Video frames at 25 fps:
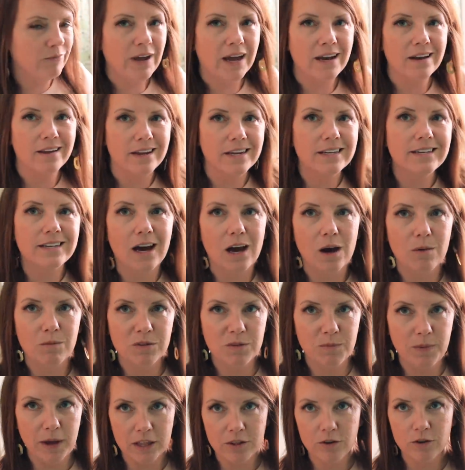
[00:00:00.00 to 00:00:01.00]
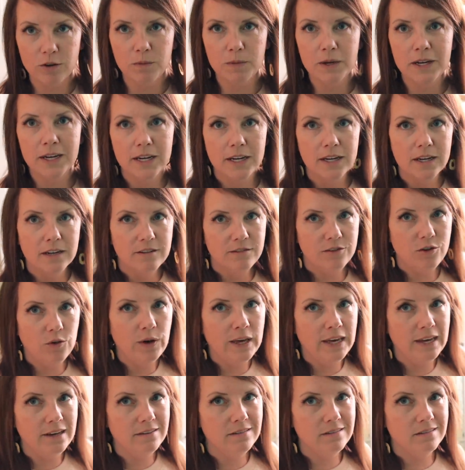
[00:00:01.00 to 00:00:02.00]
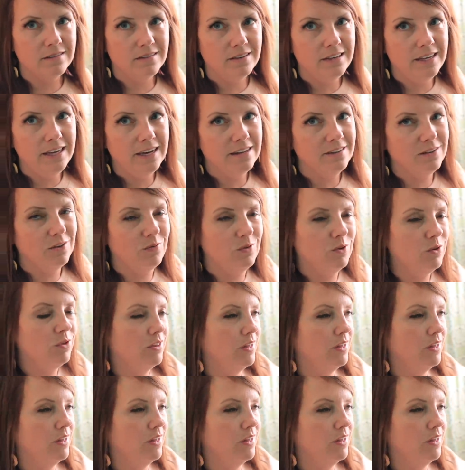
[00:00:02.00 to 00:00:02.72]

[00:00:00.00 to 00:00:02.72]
kind of like Tom's bathroom. So he has a few